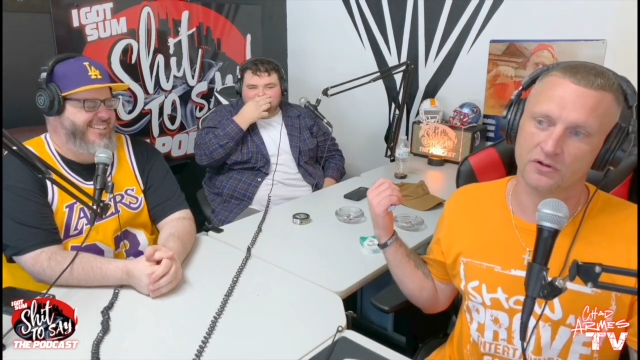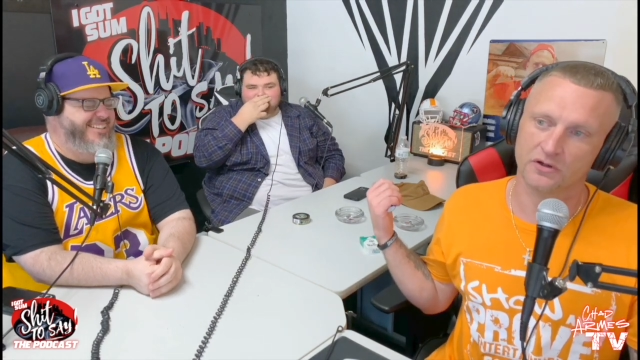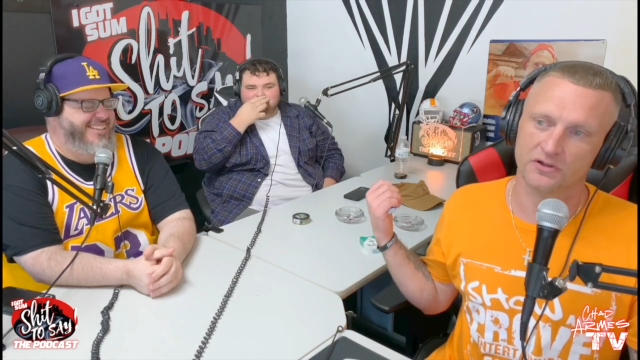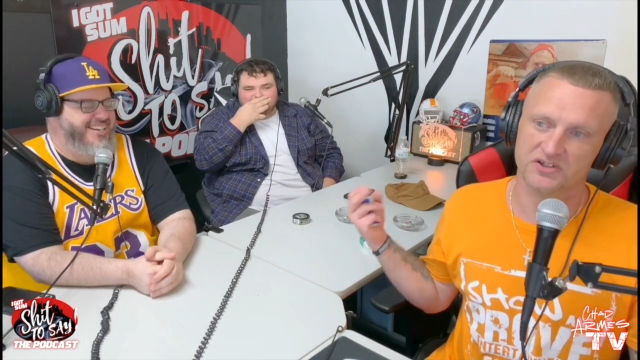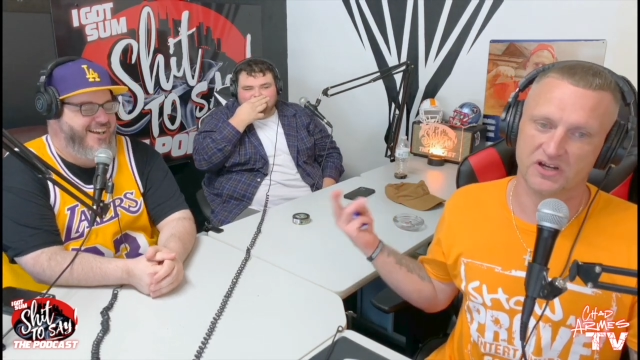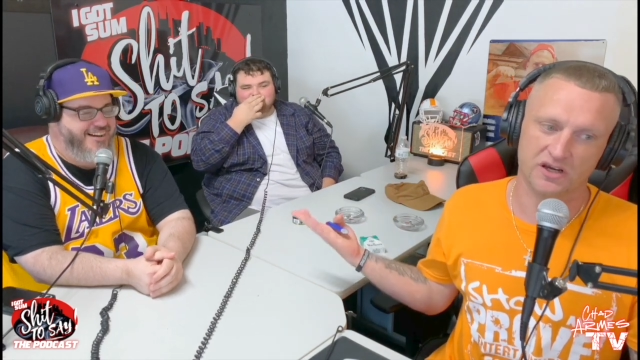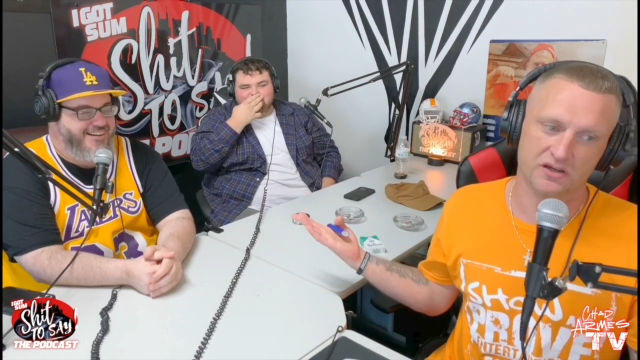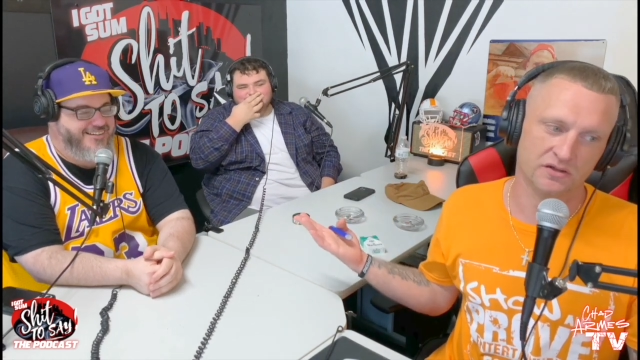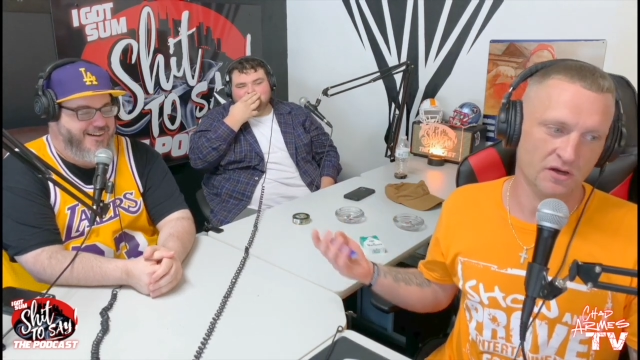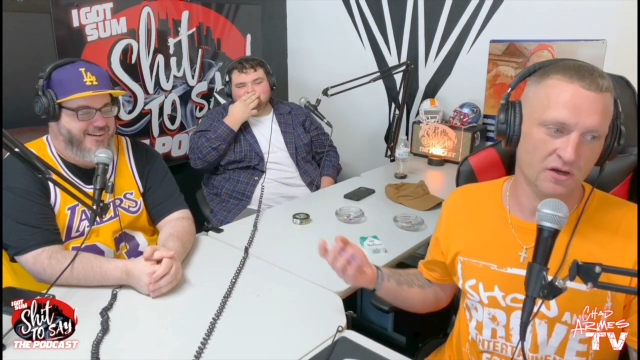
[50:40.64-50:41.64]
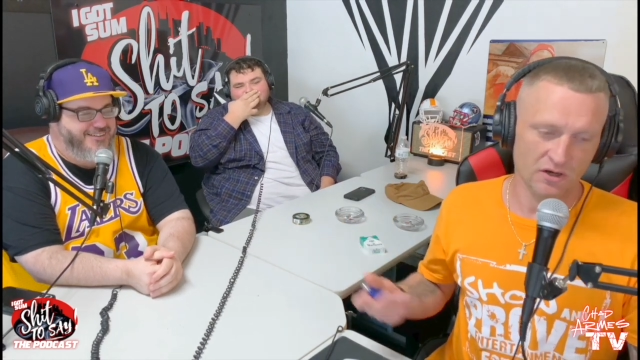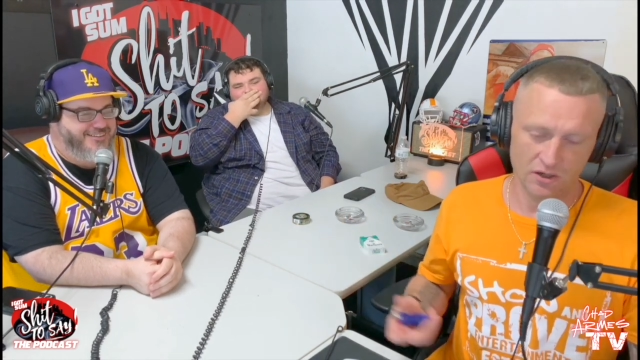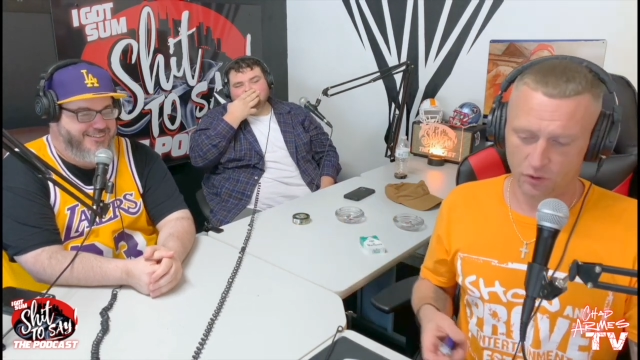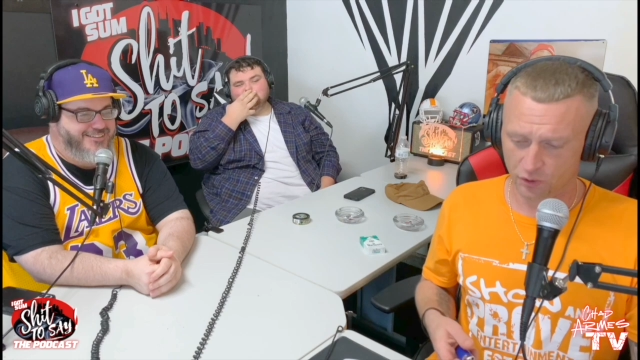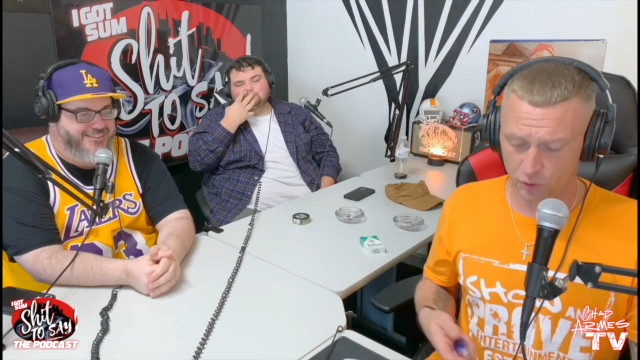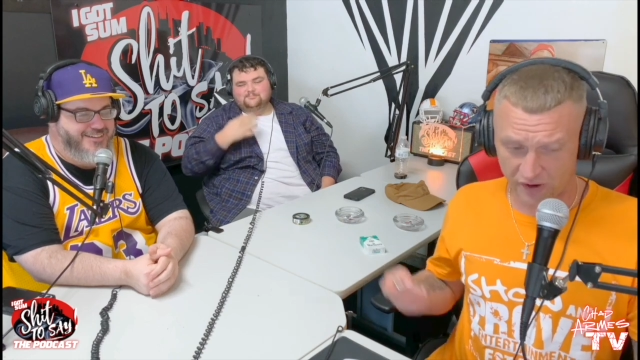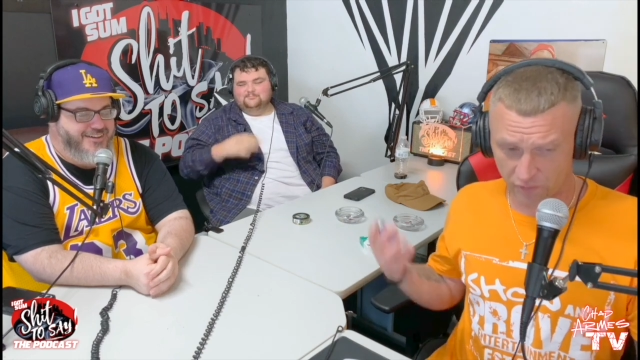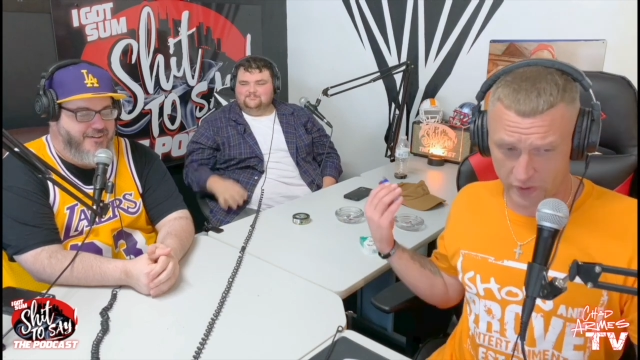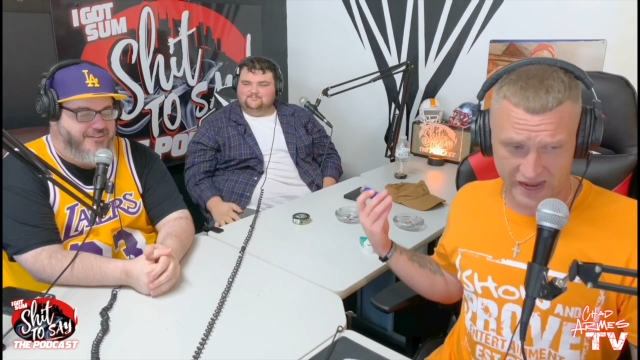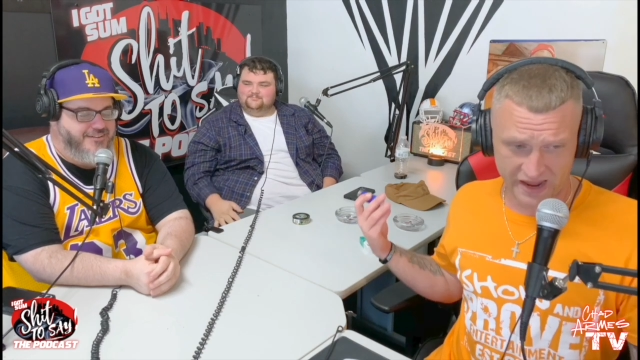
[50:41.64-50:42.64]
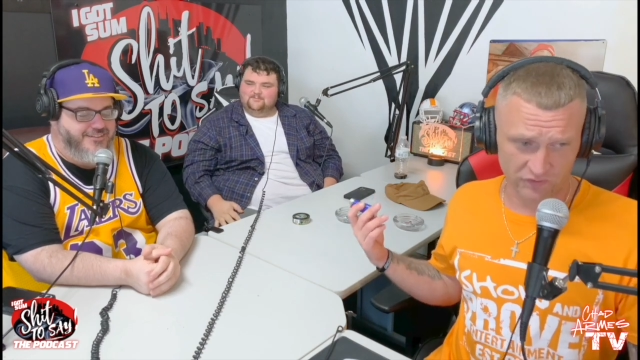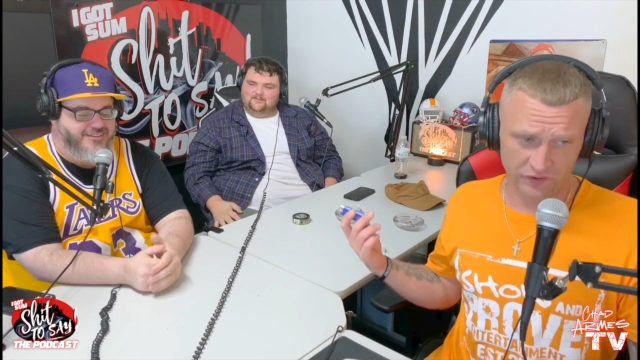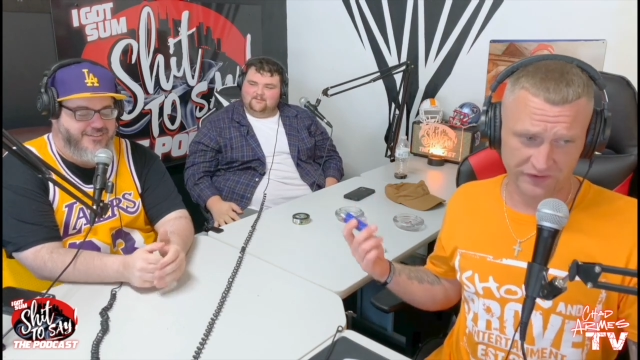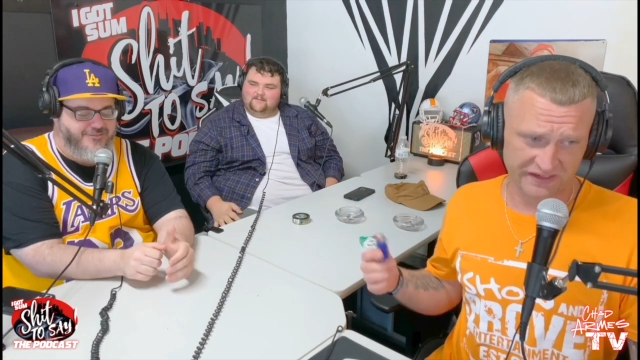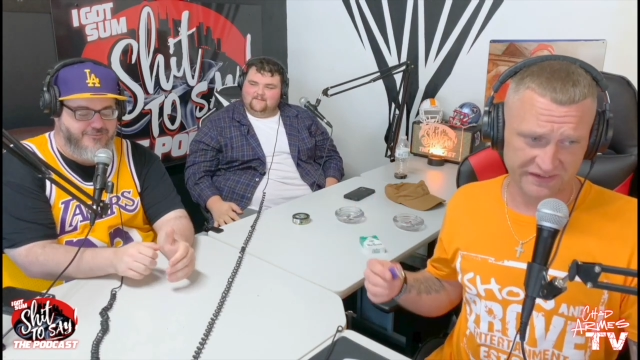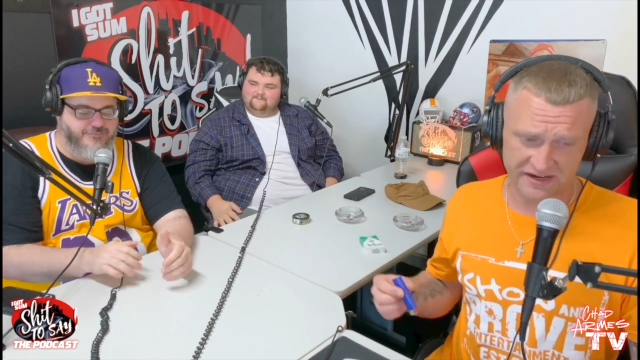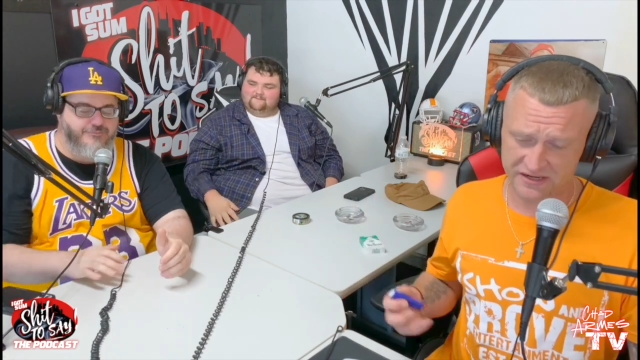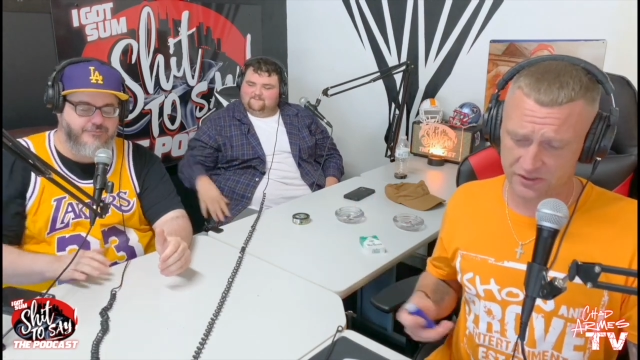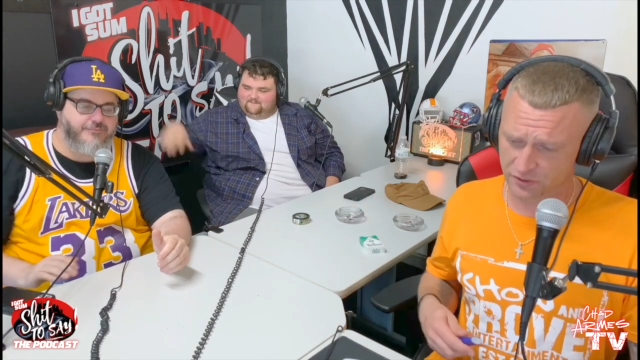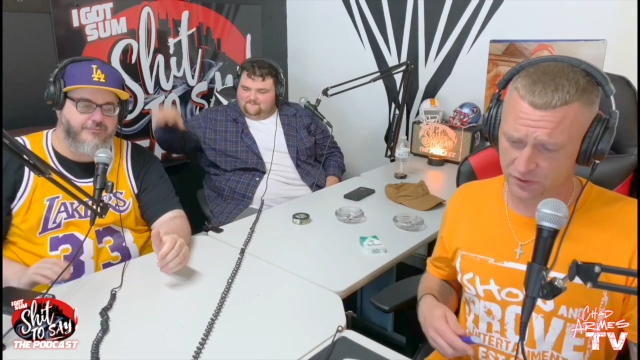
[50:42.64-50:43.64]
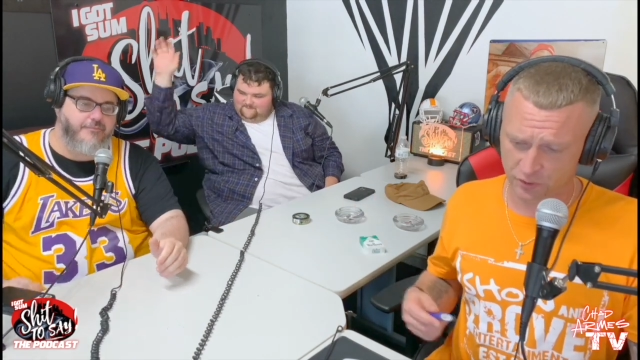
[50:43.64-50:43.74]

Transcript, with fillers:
Speaker 1: uh, Chad or whoever we have on that day, or or